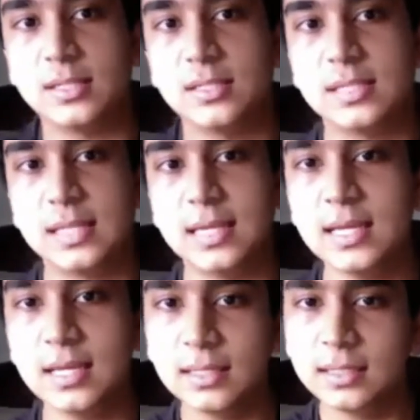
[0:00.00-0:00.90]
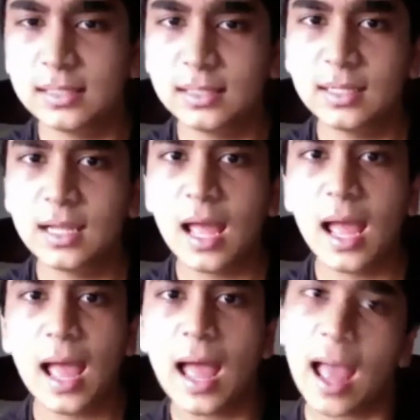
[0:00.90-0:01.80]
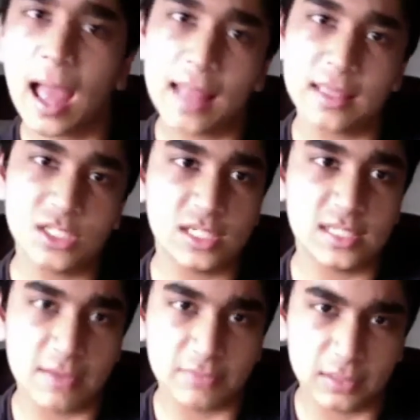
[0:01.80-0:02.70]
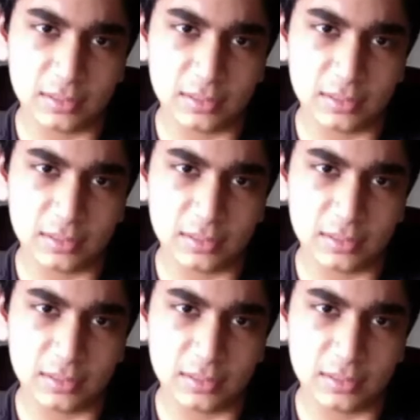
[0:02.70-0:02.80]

the C and the G7.